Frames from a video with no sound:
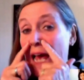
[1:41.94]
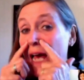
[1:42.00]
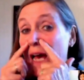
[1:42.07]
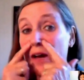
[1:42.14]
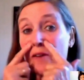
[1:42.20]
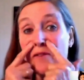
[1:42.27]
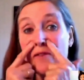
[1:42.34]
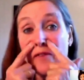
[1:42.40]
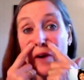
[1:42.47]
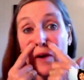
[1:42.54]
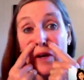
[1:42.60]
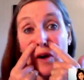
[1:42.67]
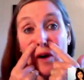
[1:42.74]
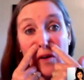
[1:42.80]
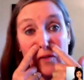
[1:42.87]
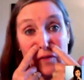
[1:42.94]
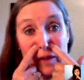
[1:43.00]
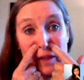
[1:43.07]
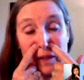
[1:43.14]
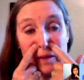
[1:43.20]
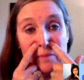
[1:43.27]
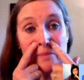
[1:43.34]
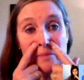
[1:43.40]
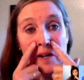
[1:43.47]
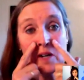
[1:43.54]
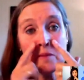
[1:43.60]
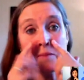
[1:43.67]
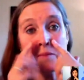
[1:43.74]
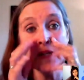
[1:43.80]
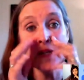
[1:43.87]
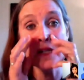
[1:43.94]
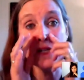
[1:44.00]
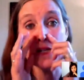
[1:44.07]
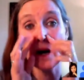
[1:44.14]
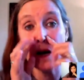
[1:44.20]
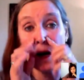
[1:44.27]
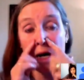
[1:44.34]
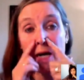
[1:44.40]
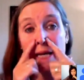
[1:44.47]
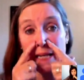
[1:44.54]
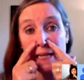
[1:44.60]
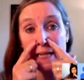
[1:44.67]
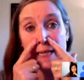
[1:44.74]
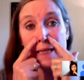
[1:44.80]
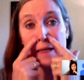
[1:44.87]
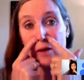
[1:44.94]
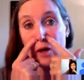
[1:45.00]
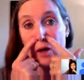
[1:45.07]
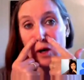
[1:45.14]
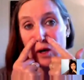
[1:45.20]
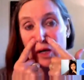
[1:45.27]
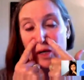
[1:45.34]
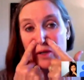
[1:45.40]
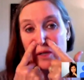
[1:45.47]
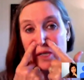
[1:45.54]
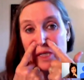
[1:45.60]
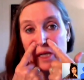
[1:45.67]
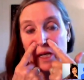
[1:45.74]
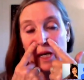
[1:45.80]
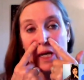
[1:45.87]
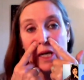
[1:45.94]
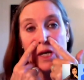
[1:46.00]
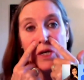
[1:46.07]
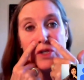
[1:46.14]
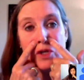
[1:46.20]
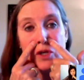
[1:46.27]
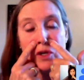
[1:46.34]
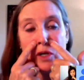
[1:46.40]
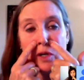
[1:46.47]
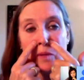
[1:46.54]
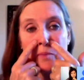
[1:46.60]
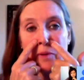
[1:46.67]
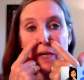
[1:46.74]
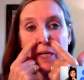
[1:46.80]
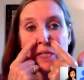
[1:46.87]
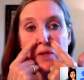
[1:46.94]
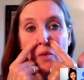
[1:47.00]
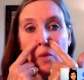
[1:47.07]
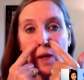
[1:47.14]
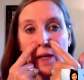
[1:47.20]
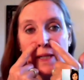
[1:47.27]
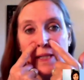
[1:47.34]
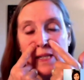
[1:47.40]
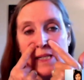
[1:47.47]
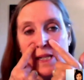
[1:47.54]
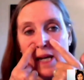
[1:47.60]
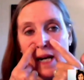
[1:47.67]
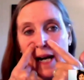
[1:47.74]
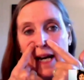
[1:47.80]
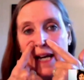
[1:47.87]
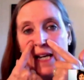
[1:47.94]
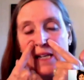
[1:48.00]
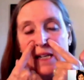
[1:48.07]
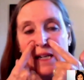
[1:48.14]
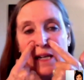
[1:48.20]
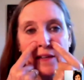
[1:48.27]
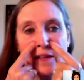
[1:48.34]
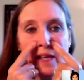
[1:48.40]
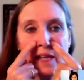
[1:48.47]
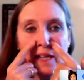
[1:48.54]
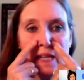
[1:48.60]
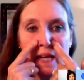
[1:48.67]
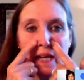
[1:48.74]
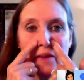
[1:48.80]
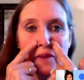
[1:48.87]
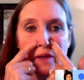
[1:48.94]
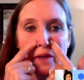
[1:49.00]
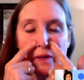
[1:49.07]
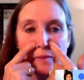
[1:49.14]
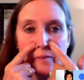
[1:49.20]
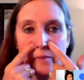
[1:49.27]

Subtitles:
And very often, marmas are in little hollows. So you can press one side and then the other.